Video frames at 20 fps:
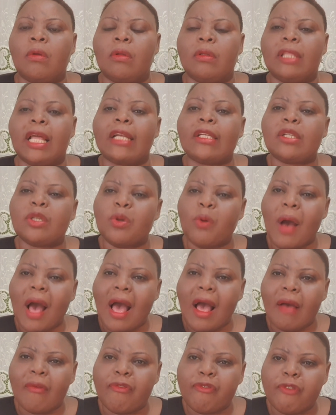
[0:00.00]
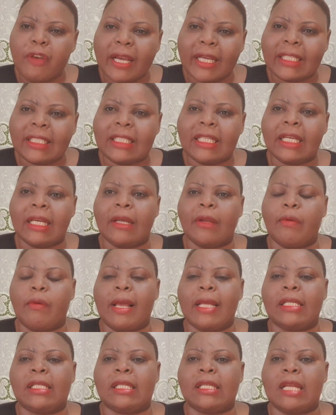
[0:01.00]
That you are affecting
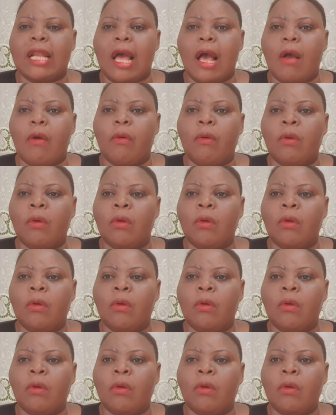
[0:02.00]
right now.